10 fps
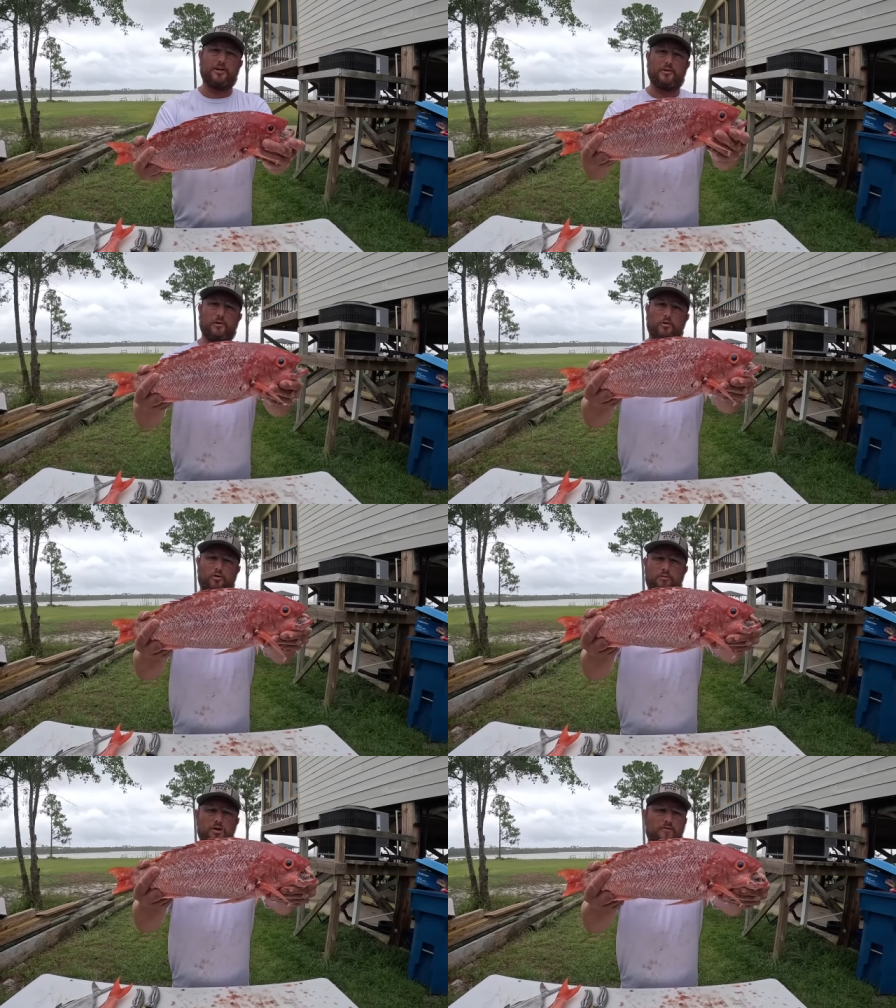what, we
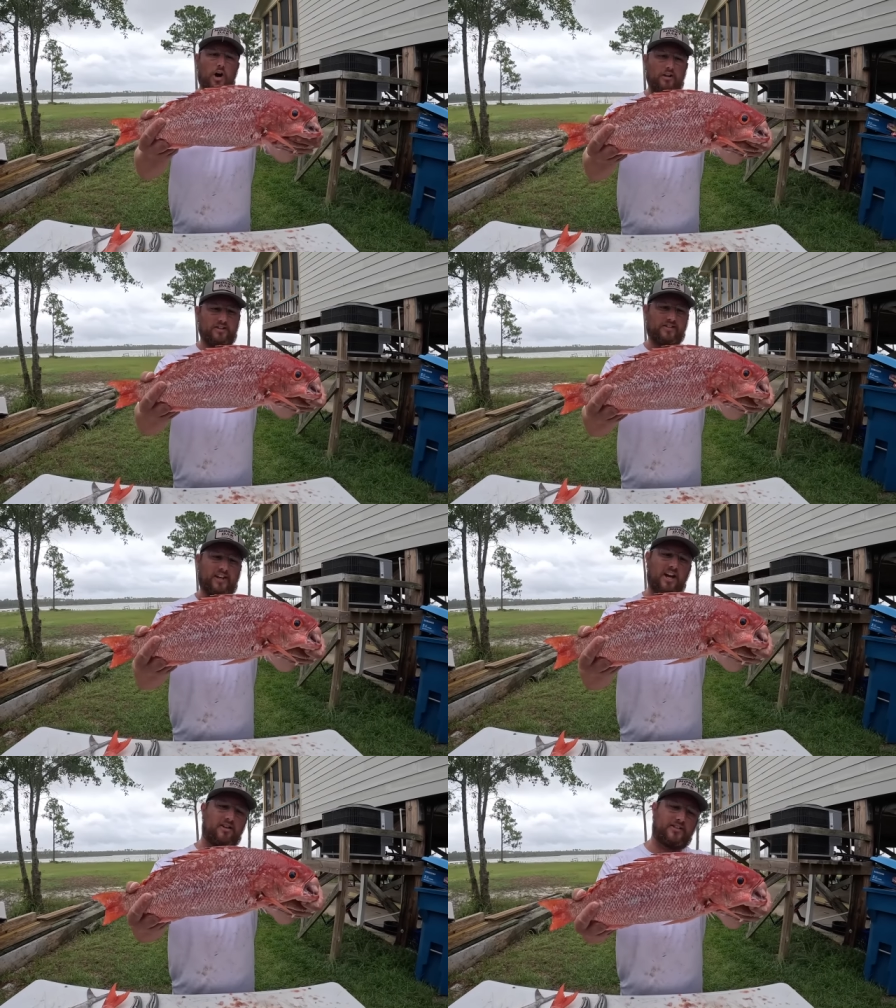removed all the
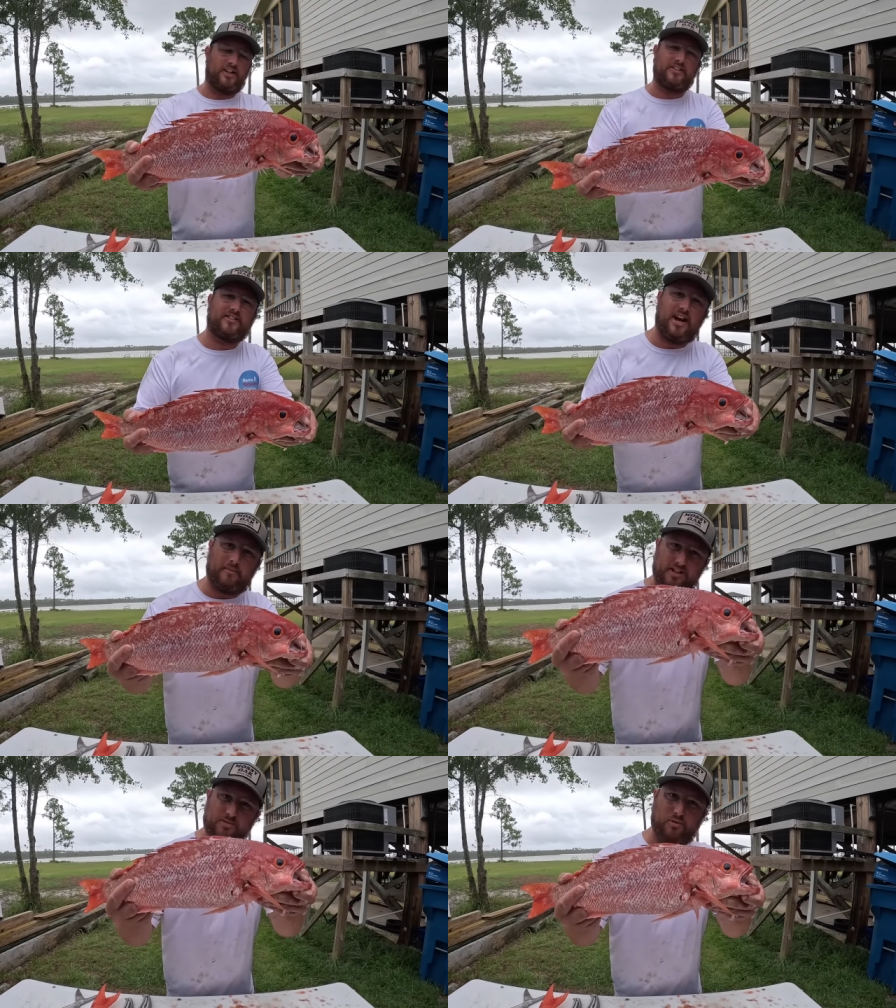scales, now it's
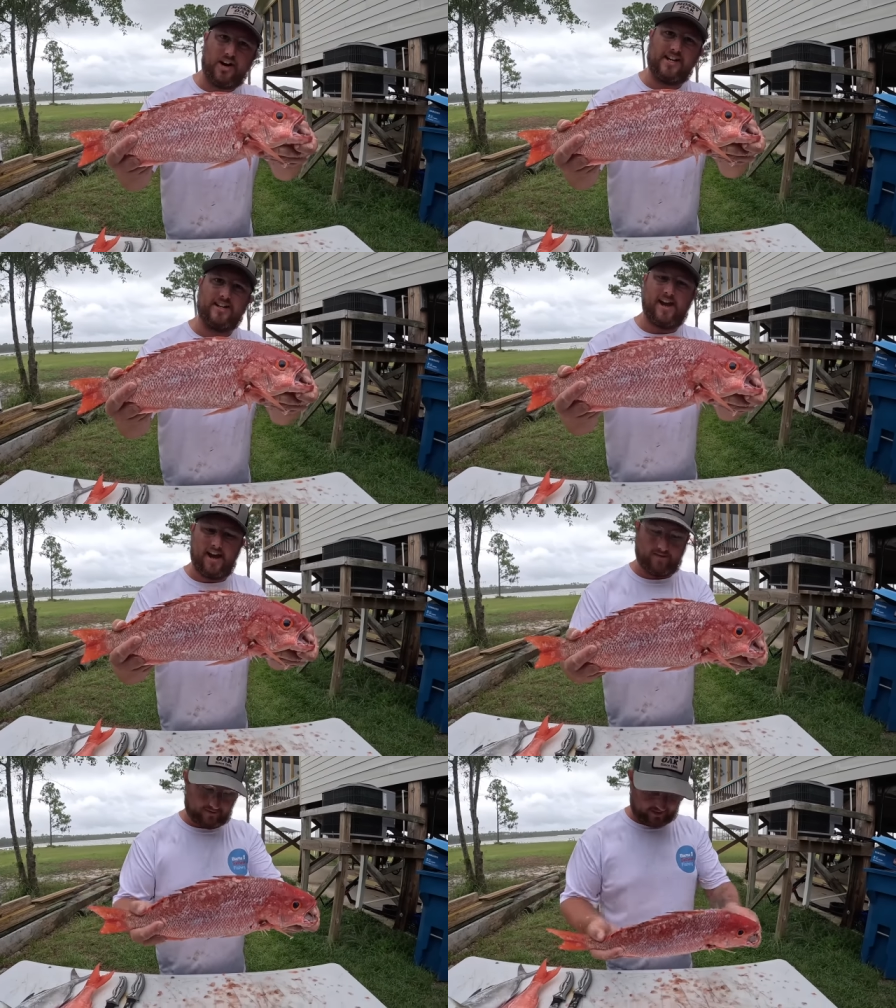time to spray it
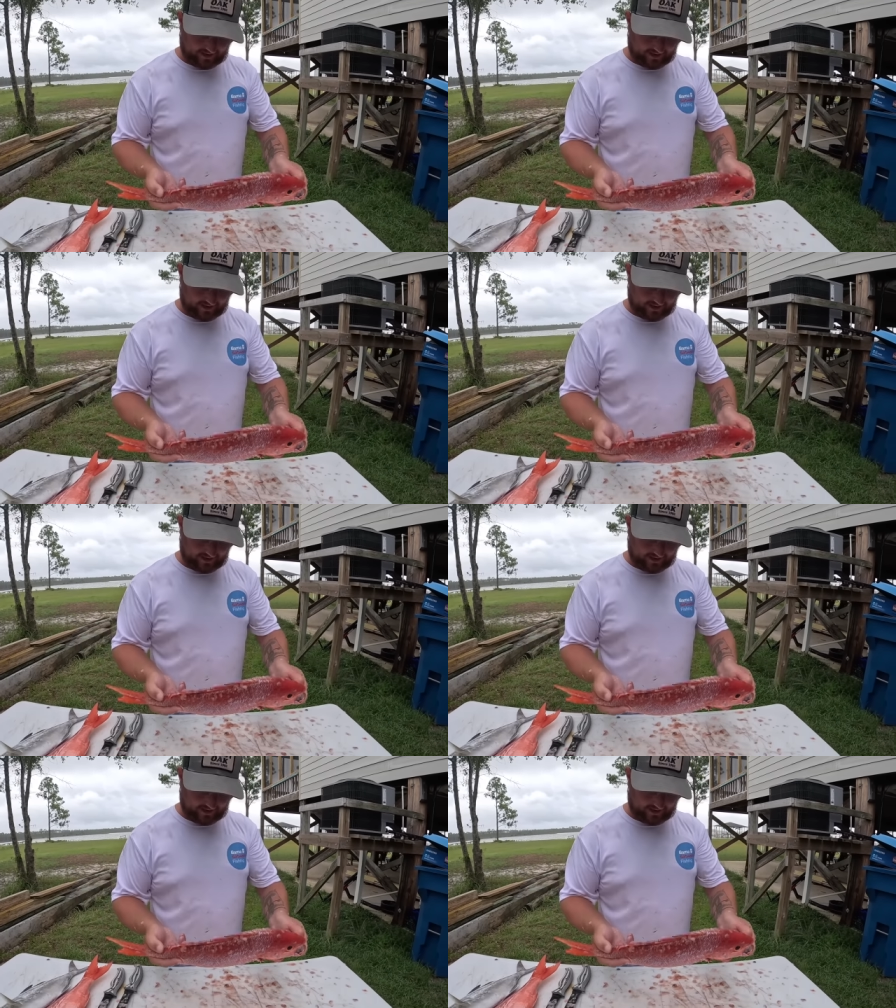down.